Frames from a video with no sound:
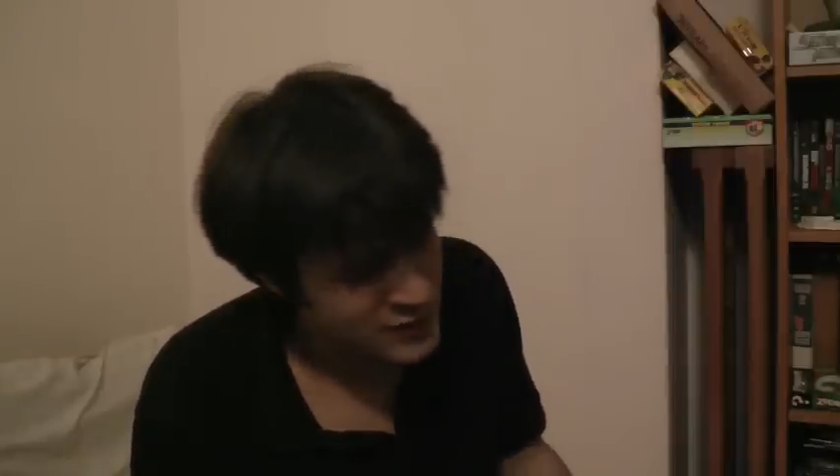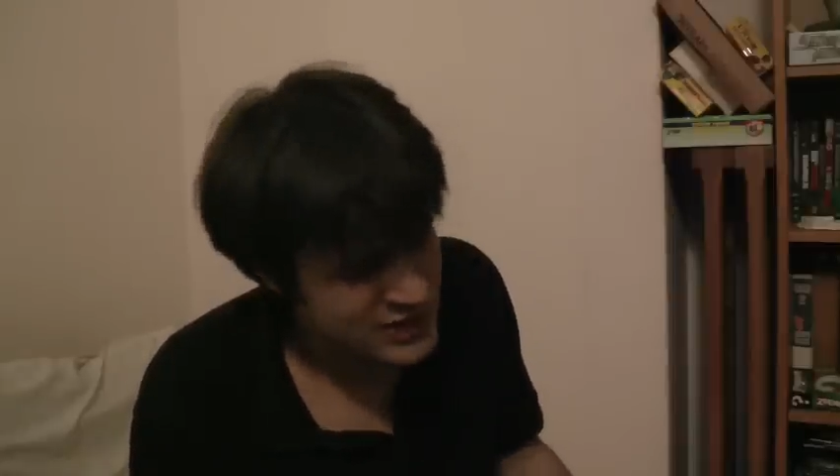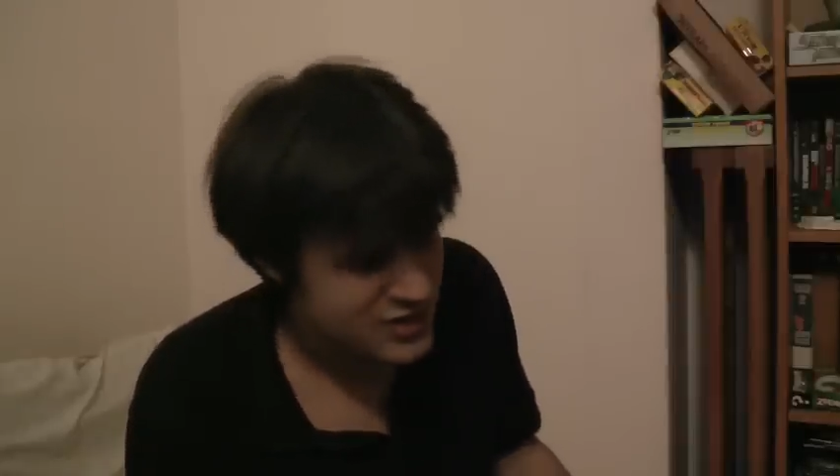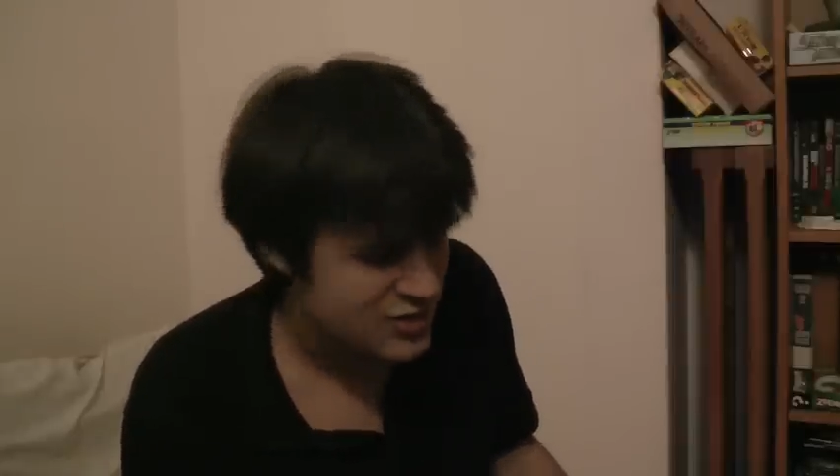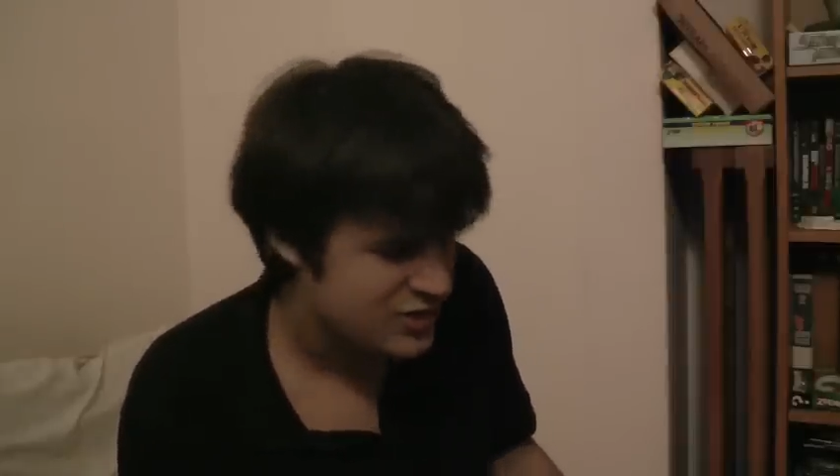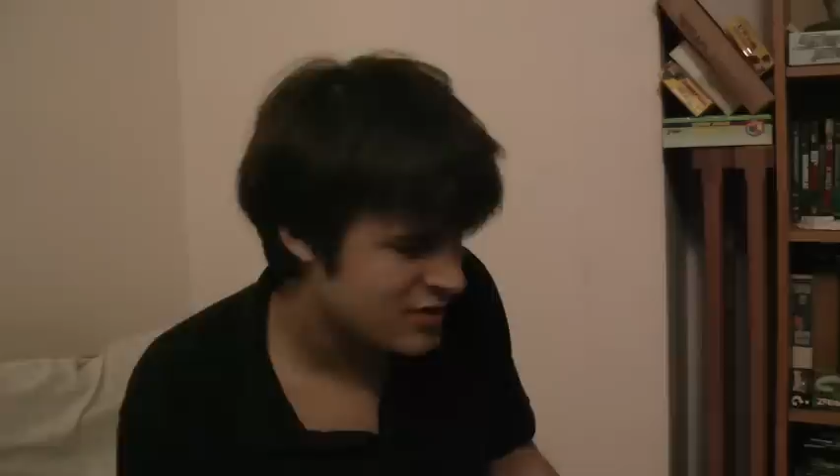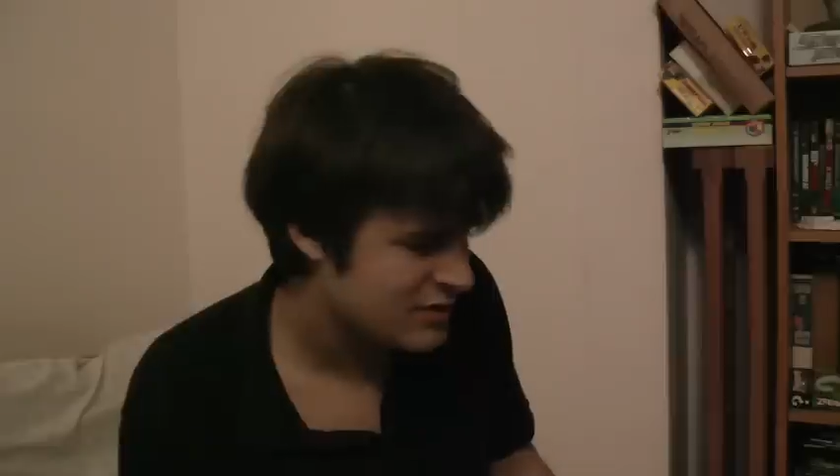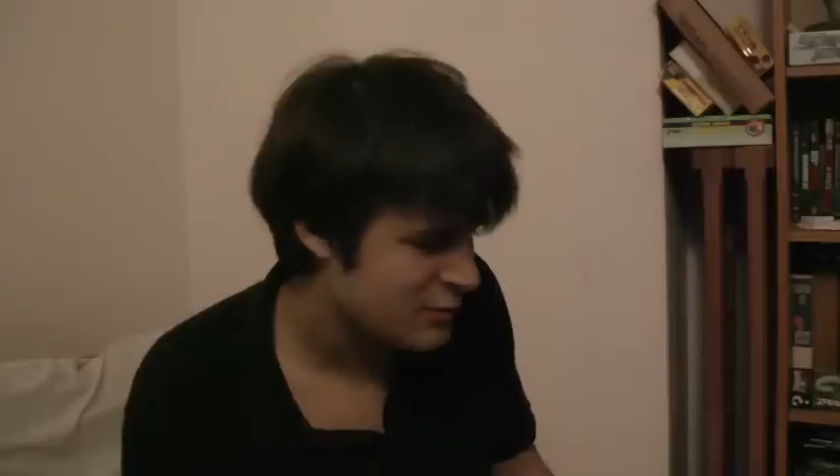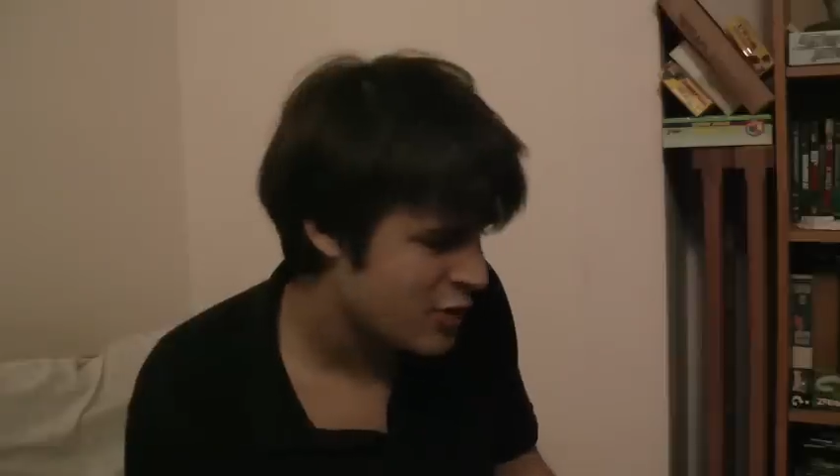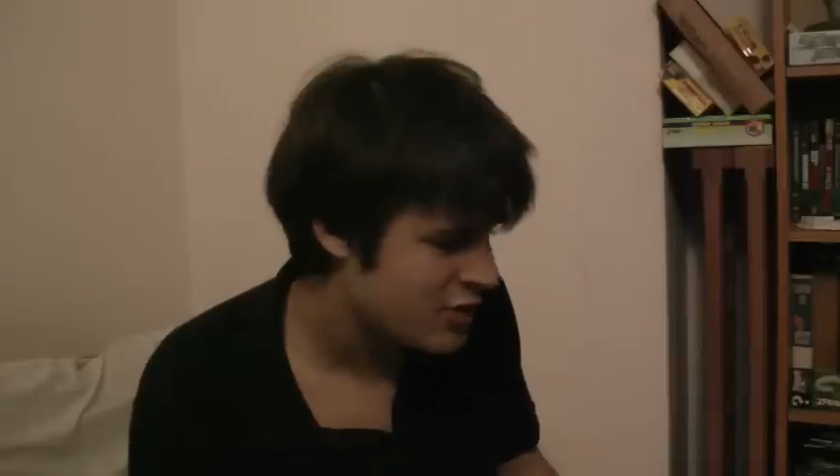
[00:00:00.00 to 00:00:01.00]
researched
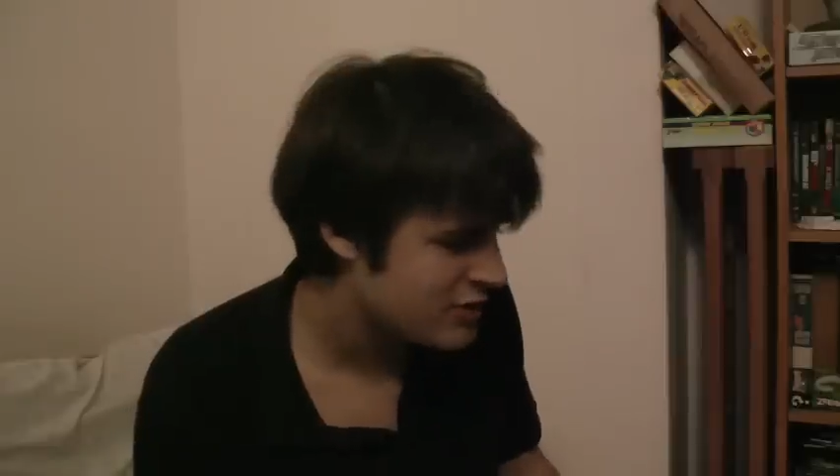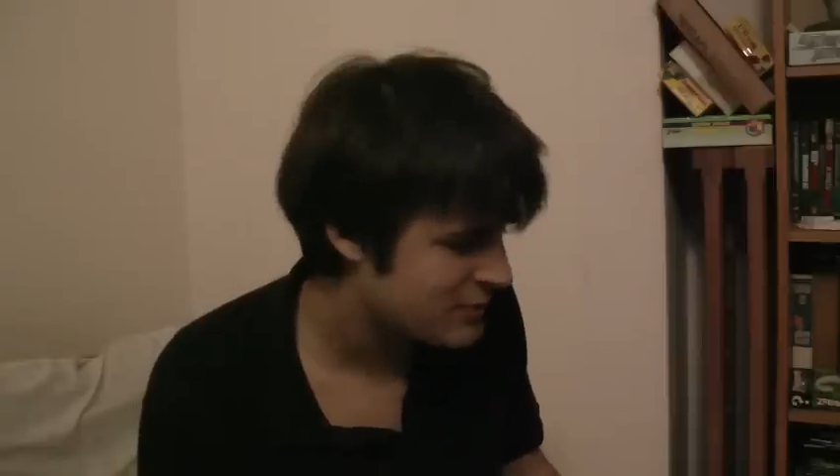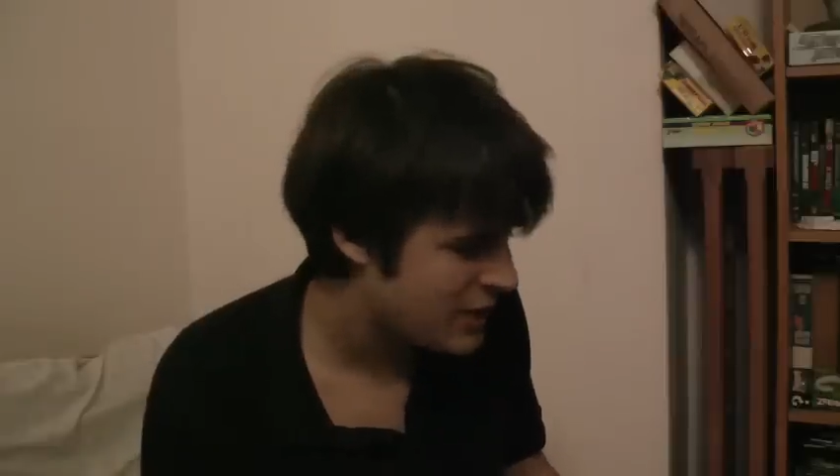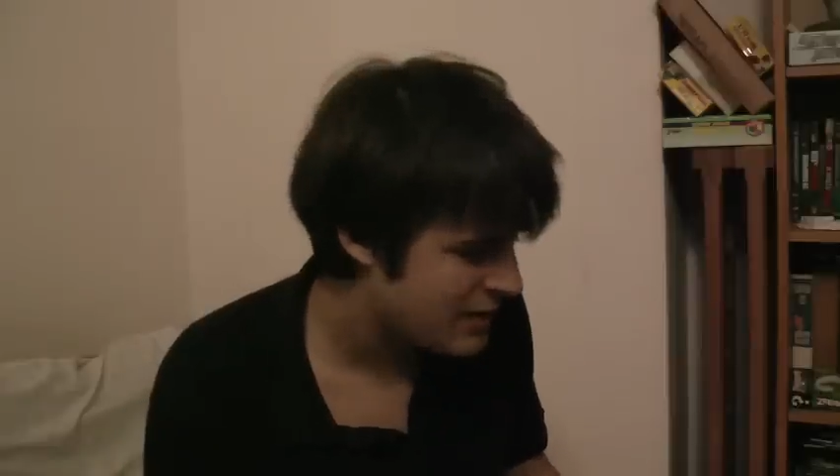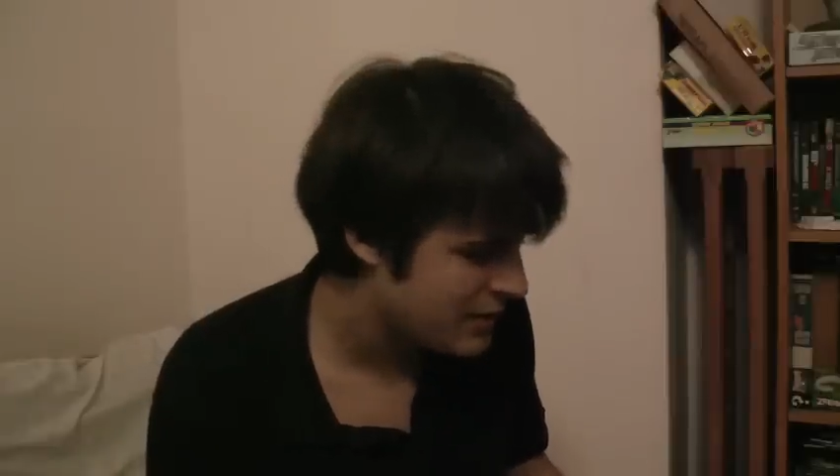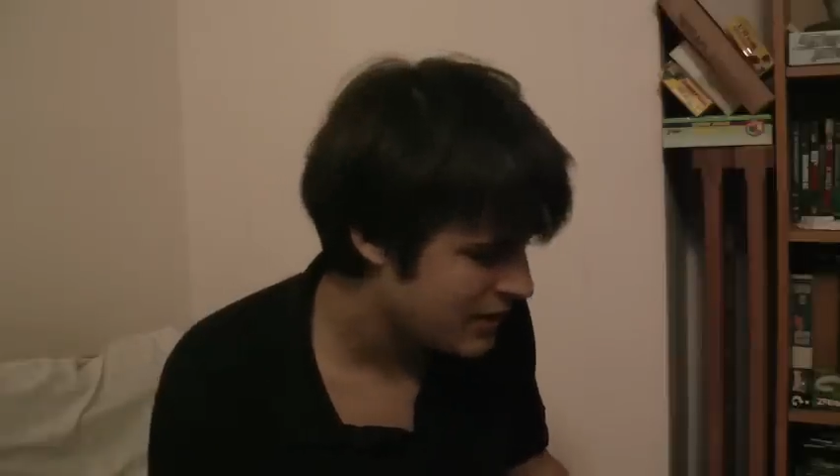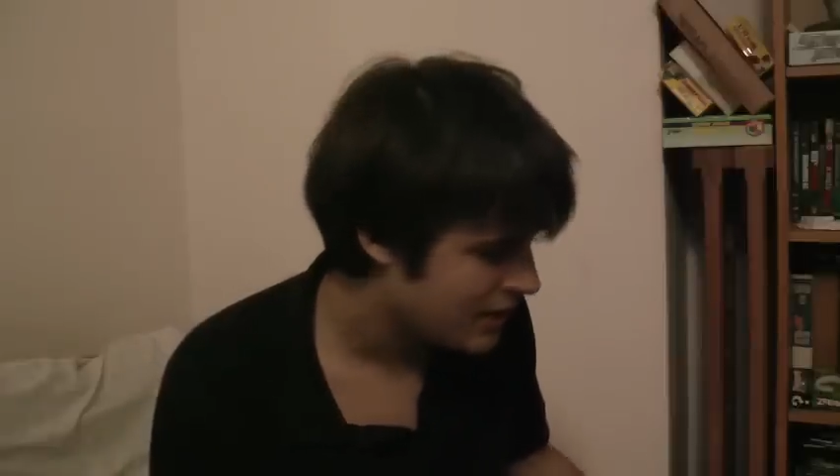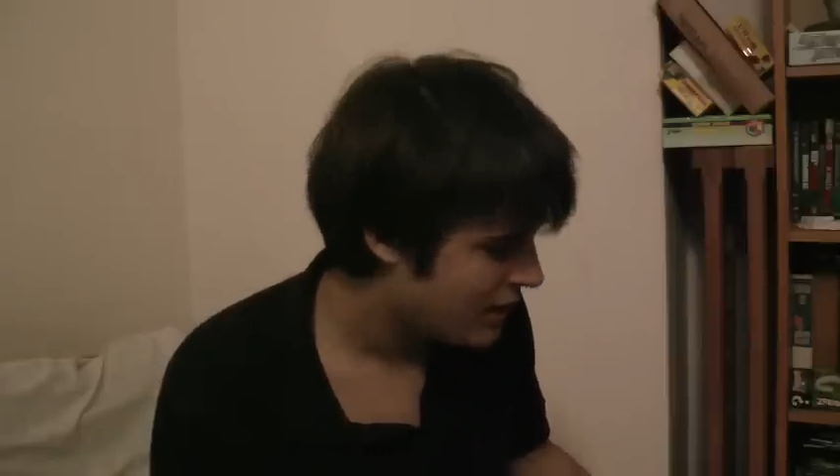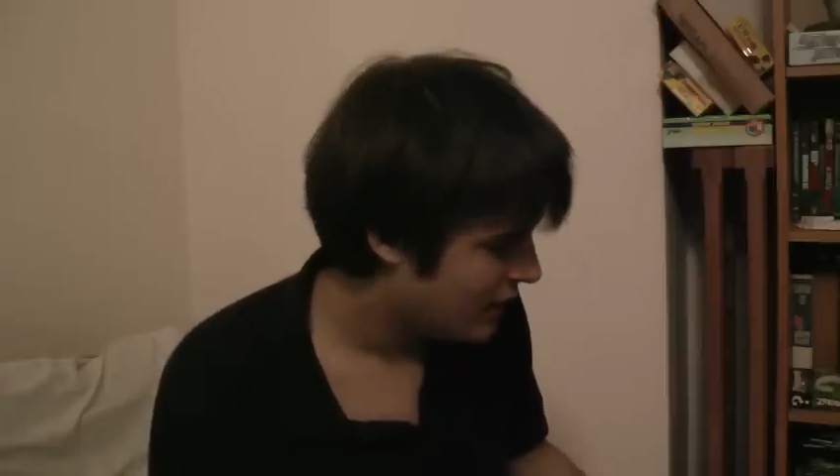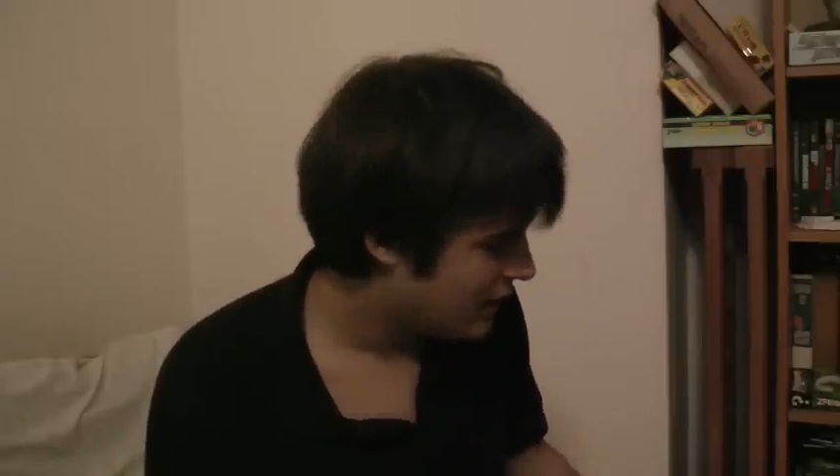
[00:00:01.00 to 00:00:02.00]
those murders, baby.